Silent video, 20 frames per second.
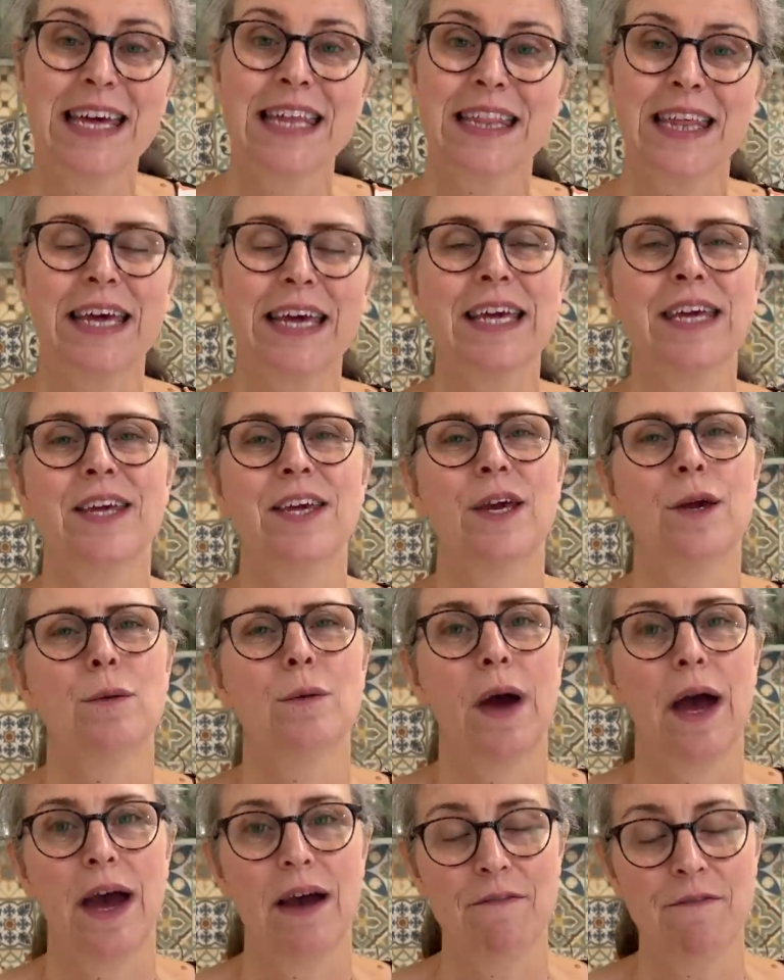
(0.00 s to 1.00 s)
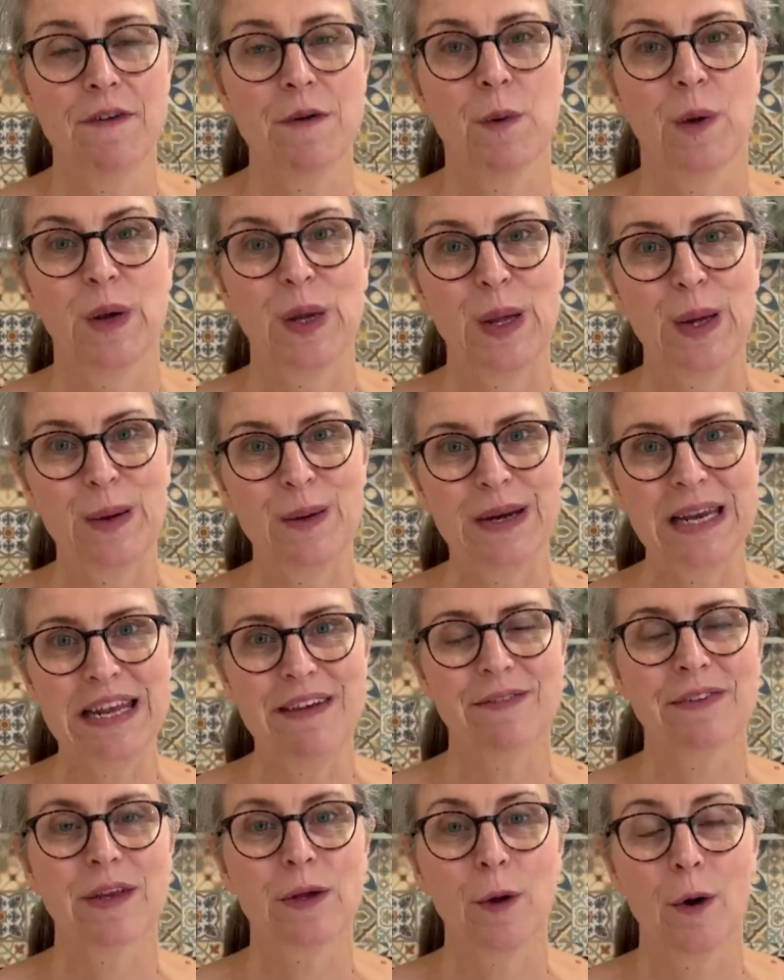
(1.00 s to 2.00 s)
Thank you everyone who
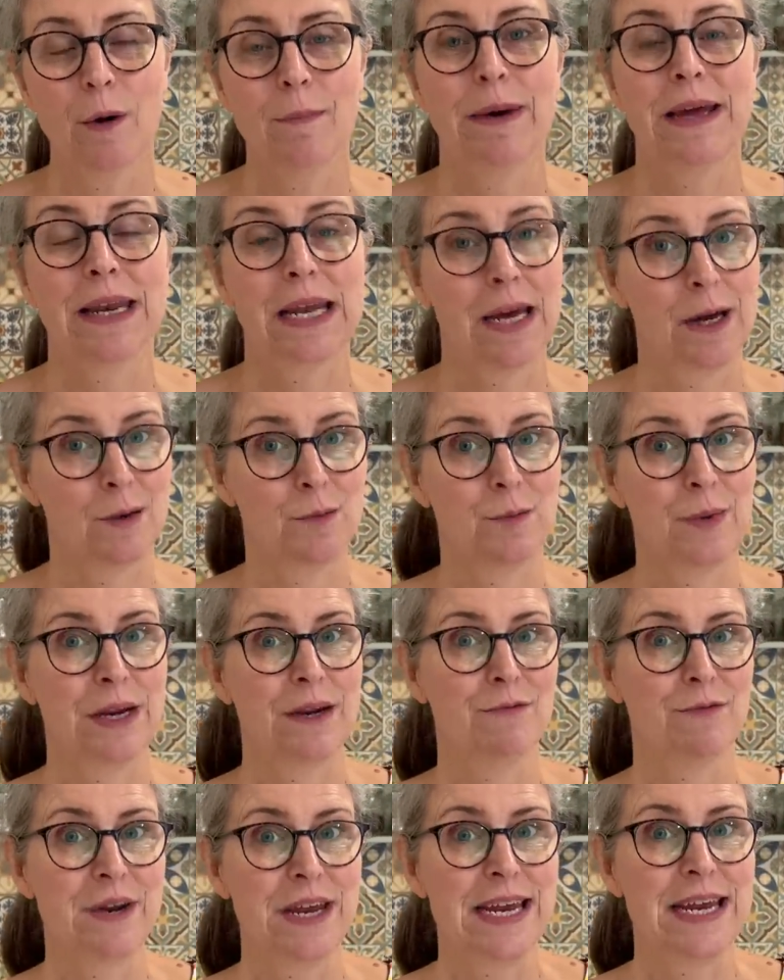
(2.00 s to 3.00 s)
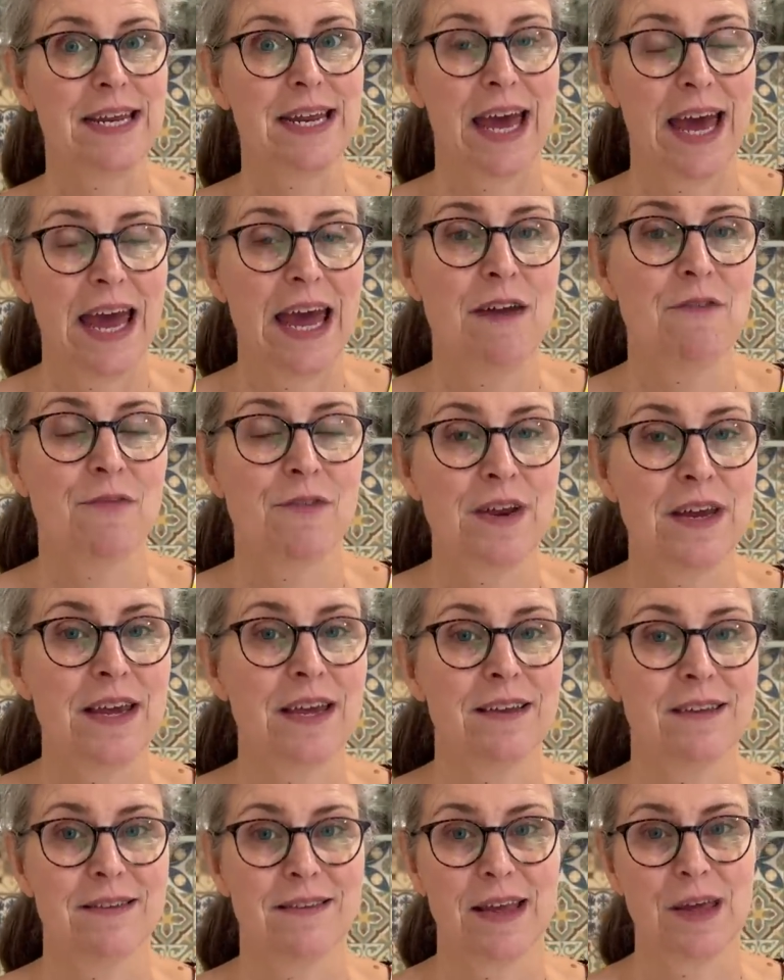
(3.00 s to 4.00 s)
leaves a comment, and we read every
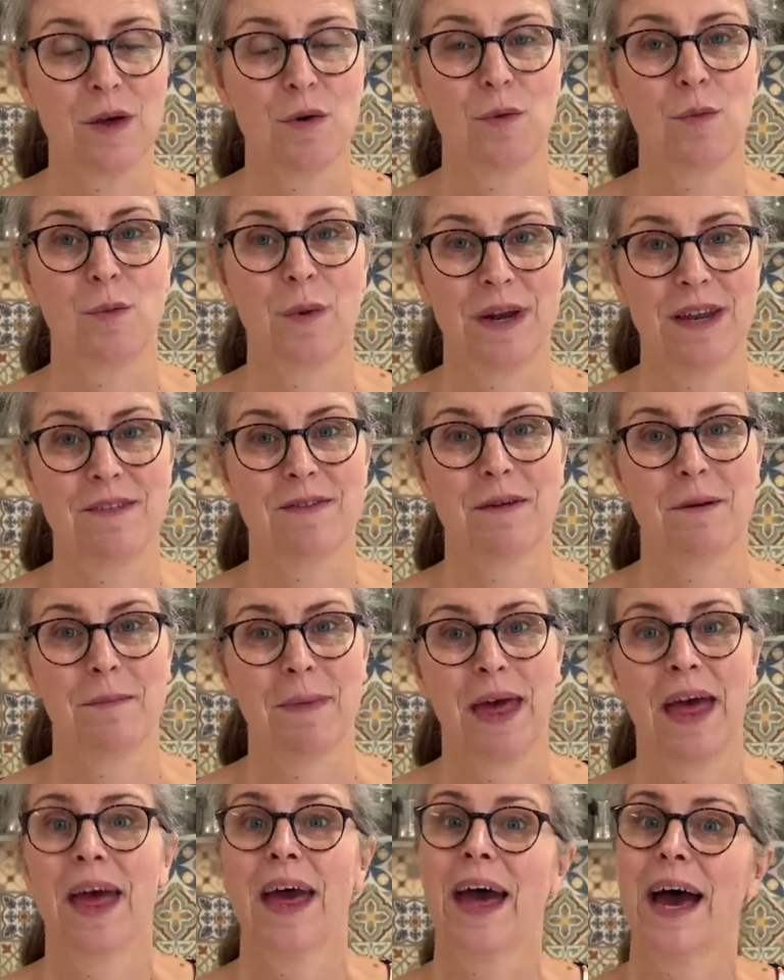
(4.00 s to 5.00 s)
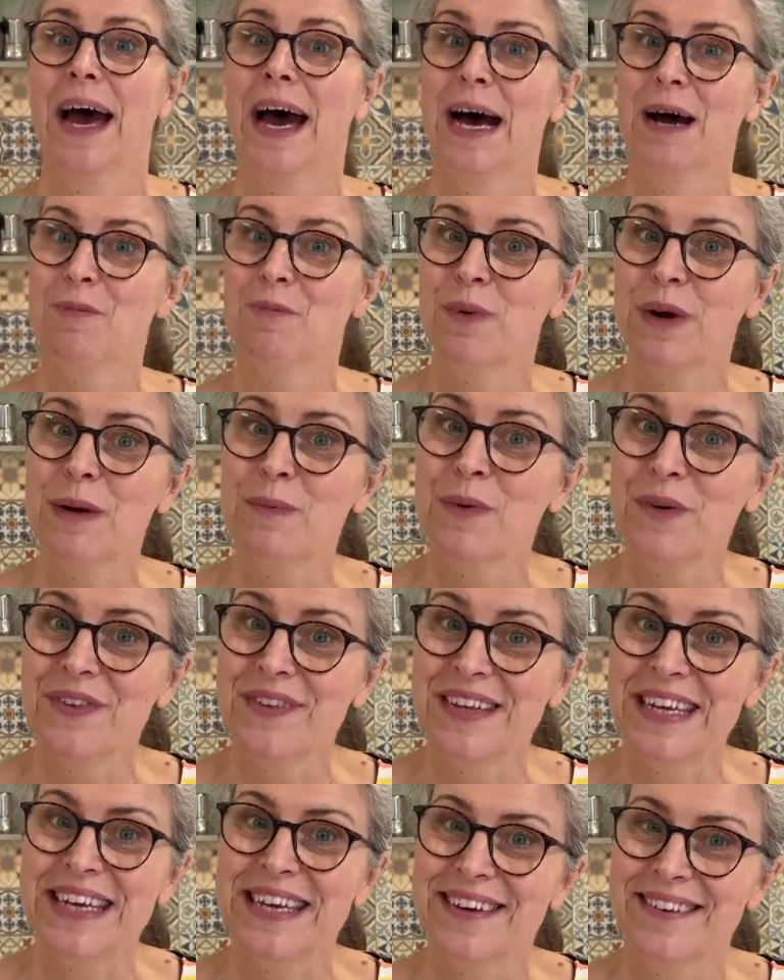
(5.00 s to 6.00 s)
single one of them. And we will
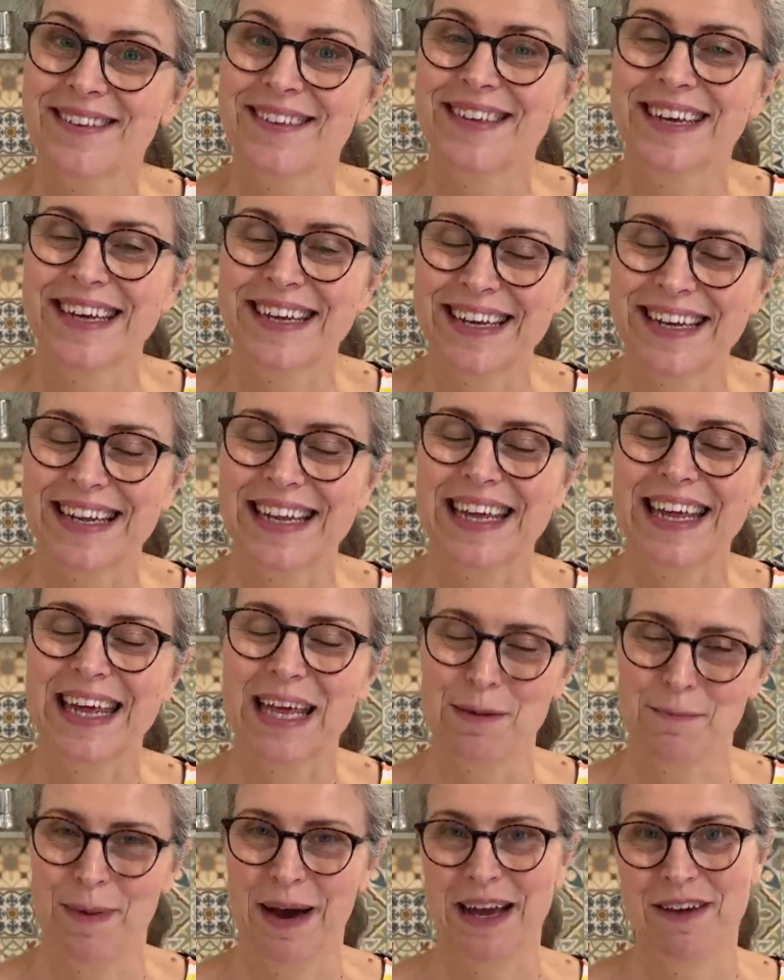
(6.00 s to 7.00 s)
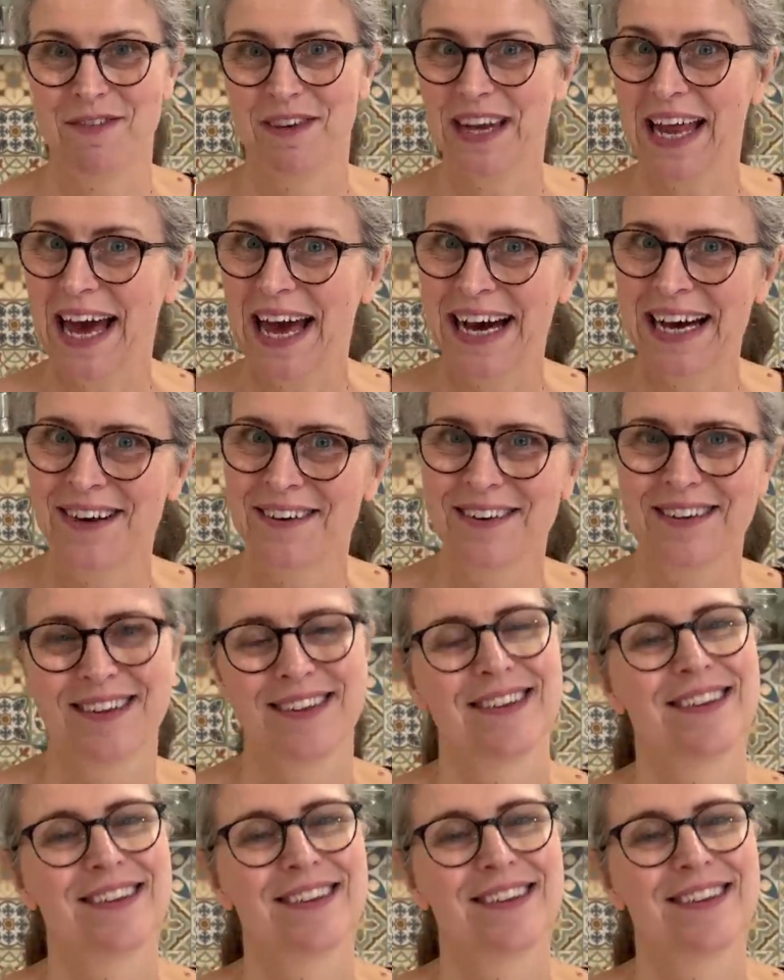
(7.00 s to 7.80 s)
see you soon. Goodbye for now.